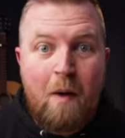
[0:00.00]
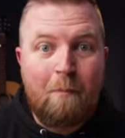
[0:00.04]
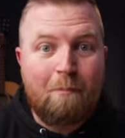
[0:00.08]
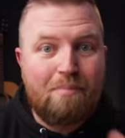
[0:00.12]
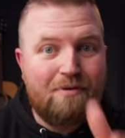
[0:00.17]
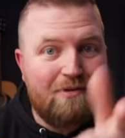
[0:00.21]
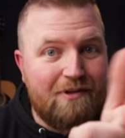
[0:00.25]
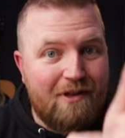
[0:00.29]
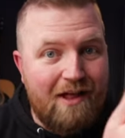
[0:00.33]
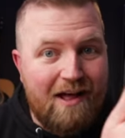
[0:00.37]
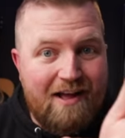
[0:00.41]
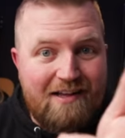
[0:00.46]

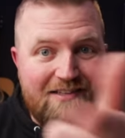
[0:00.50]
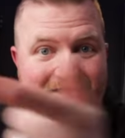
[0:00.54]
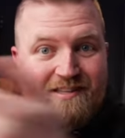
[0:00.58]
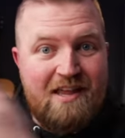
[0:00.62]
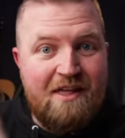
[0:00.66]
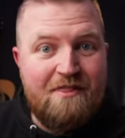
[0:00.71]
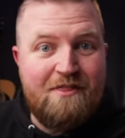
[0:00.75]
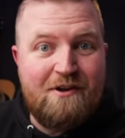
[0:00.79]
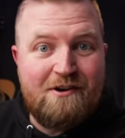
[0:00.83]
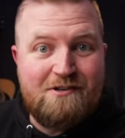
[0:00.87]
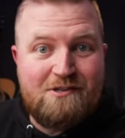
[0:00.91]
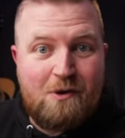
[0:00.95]

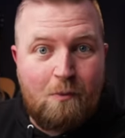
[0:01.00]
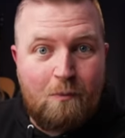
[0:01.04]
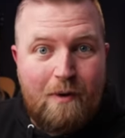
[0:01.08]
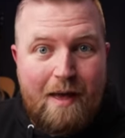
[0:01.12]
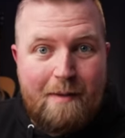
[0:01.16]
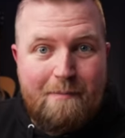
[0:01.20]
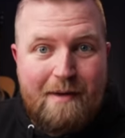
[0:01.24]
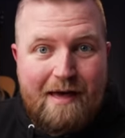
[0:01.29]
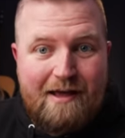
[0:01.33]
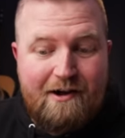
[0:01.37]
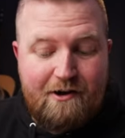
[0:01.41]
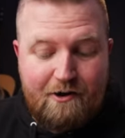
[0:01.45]
Plus, there's a
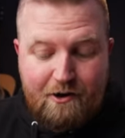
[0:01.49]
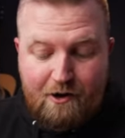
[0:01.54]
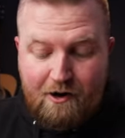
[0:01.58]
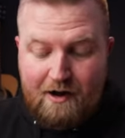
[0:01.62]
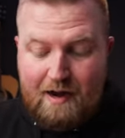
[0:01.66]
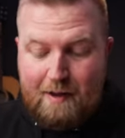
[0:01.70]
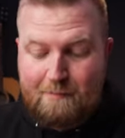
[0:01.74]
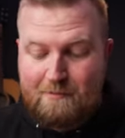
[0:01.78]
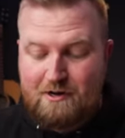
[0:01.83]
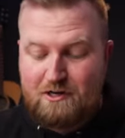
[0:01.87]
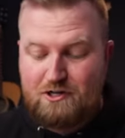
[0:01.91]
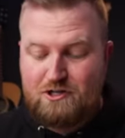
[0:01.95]
web editor.
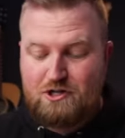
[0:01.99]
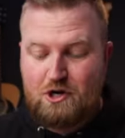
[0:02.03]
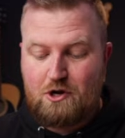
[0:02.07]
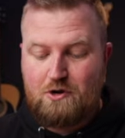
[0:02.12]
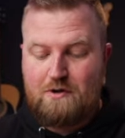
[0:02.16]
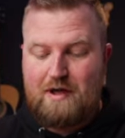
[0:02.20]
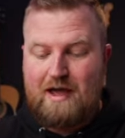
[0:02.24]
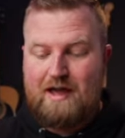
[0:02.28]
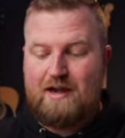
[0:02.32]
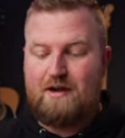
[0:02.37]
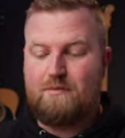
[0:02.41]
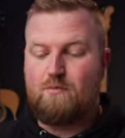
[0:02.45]
I'm gonna show
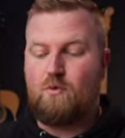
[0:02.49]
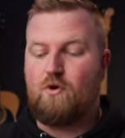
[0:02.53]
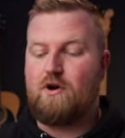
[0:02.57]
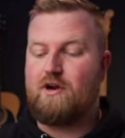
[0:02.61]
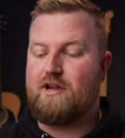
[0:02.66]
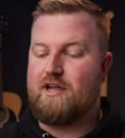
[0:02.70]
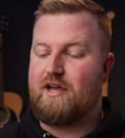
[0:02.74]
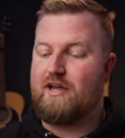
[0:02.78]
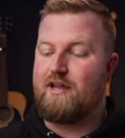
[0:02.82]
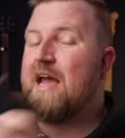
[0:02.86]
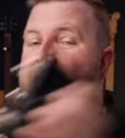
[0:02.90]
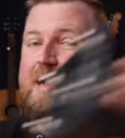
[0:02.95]
you how to
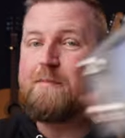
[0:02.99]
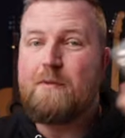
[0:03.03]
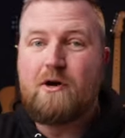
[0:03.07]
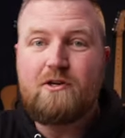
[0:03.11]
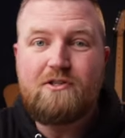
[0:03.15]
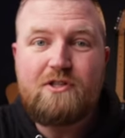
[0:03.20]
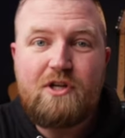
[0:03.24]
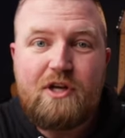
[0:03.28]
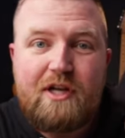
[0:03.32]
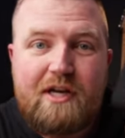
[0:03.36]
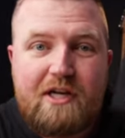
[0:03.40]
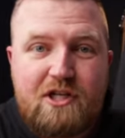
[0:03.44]
work it. And I'm
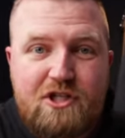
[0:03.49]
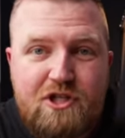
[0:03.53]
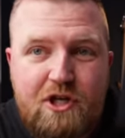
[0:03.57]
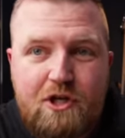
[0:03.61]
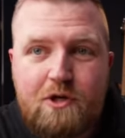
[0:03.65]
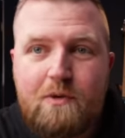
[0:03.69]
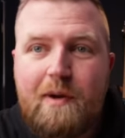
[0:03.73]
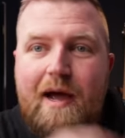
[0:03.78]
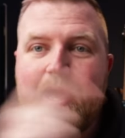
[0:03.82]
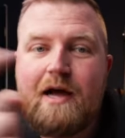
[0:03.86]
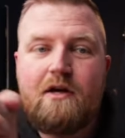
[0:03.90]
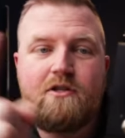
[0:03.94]
also gonna show
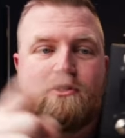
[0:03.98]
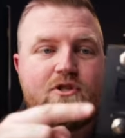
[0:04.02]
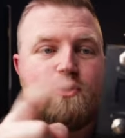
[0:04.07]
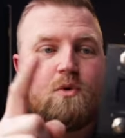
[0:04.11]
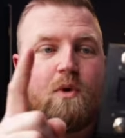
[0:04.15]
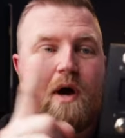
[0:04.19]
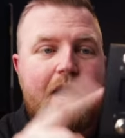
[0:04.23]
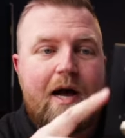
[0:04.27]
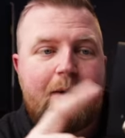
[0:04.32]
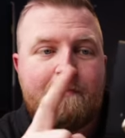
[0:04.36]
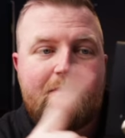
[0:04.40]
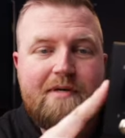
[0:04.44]
you how
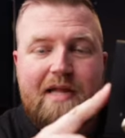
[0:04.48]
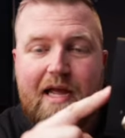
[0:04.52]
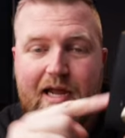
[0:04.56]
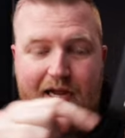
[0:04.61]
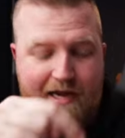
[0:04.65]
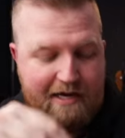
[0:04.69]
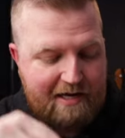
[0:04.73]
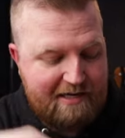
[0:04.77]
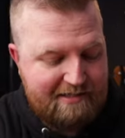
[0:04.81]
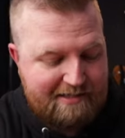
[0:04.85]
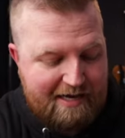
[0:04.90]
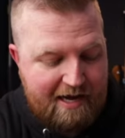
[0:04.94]
to
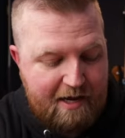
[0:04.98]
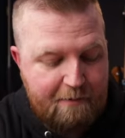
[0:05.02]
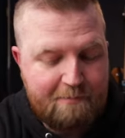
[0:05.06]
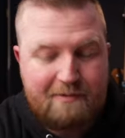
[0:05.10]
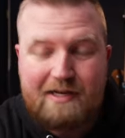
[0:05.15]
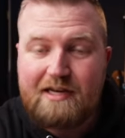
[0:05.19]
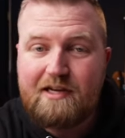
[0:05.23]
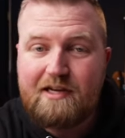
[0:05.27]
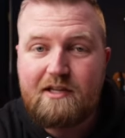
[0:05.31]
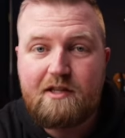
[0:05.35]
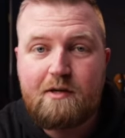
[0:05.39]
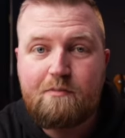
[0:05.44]
update, because I
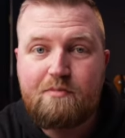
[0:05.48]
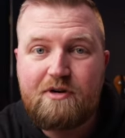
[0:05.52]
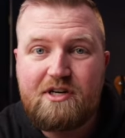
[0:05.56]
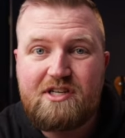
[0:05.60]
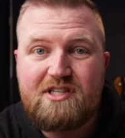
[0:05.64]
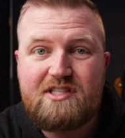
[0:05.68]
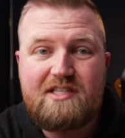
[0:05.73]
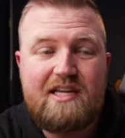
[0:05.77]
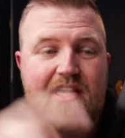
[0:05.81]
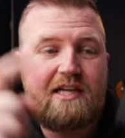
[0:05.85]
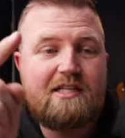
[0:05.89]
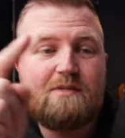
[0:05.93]
updated the Bridge
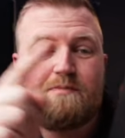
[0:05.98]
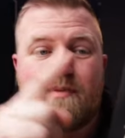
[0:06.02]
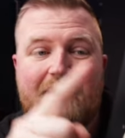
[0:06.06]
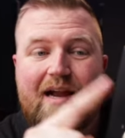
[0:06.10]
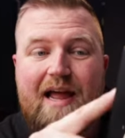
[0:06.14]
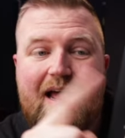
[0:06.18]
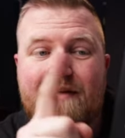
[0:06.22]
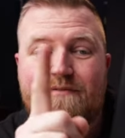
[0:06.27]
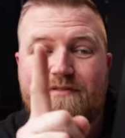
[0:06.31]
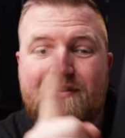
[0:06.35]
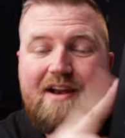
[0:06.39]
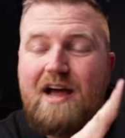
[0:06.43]
6, but I
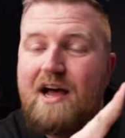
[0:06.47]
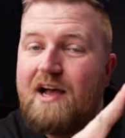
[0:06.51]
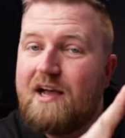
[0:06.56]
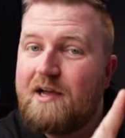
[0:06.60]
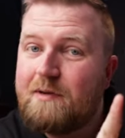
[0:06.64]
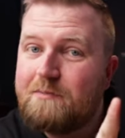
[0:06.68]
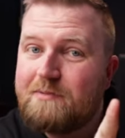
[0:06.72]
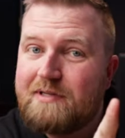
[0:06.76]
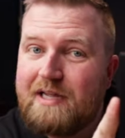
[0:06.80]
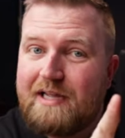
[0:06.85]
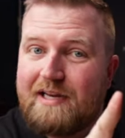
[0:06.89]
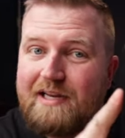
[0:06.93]
have not
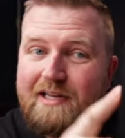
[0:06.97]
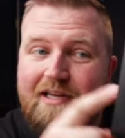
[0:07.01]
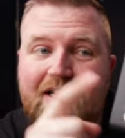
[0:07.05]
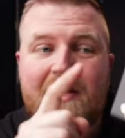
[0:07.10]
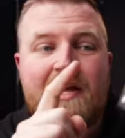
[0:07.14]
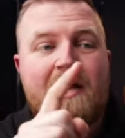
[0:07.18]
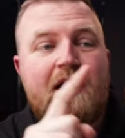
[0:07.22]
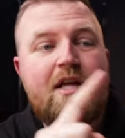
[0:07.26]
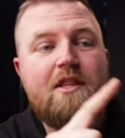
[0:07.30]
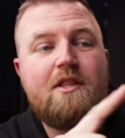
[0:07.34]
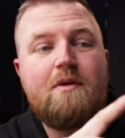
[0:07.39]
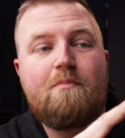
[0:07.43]
updated
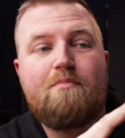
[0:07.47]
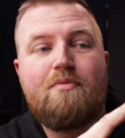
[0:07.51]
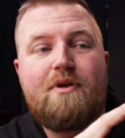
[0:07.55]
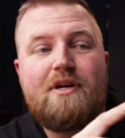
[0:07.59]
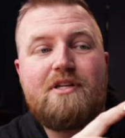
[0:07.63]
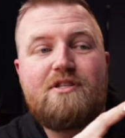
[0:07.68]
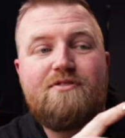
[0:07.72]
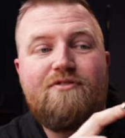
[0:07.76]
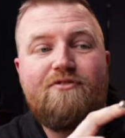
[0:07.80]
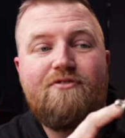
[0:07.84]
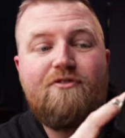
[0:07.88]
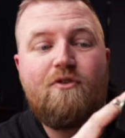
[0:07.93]
the
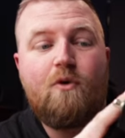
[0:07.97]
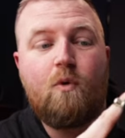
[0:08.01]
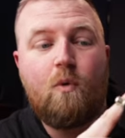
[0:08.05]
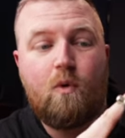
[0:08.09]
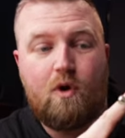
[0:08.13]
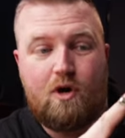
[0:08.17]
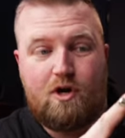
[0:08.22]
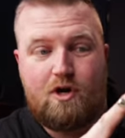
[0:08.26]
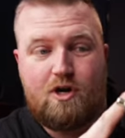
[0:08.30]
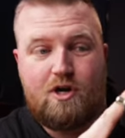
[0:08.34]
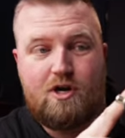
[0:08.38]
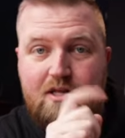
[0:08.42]
Bridge
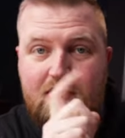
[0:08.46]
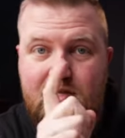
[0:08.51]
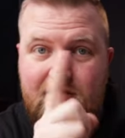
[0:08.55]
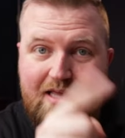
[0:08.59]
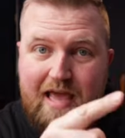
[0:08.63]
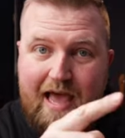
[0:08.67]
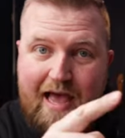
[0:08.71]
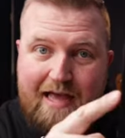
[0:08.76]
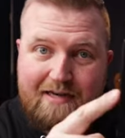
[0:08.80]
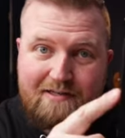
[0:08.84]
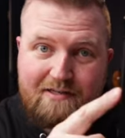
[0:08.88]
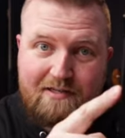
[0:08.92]
4
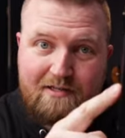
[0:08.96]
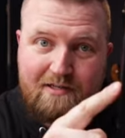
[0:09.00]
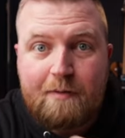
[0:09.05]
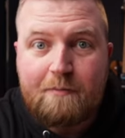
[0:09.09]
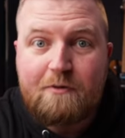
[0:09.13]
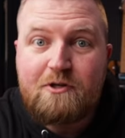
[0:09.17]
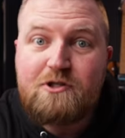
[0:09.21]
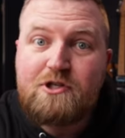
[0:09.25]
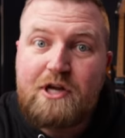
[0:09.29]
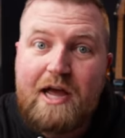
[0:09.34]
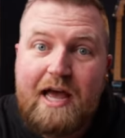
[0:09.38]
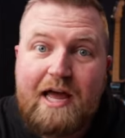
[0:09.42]
yet. I'm
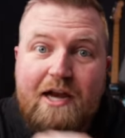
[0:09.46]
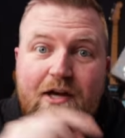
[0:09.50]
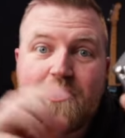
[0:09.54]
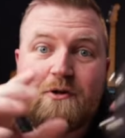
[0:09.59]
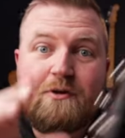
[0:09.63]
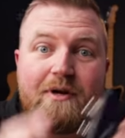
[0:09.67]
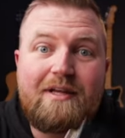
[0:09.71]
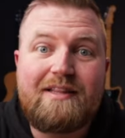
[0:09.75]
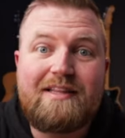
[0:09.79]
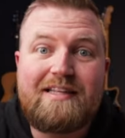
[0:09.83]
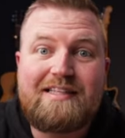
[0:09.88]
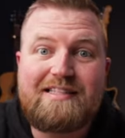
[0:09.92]
gonna show you how to do
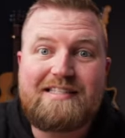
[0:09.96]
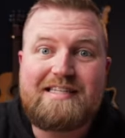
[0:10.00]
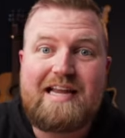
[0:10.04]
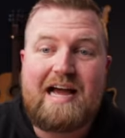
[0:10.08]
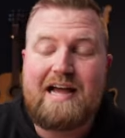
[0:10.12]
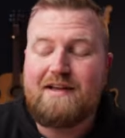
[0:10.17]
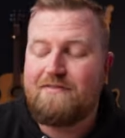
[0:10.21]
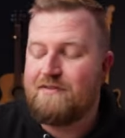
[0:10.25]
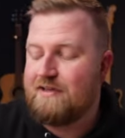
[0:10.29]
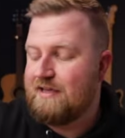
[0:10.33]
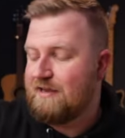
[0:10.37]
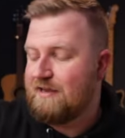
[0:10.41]
it. Let's dive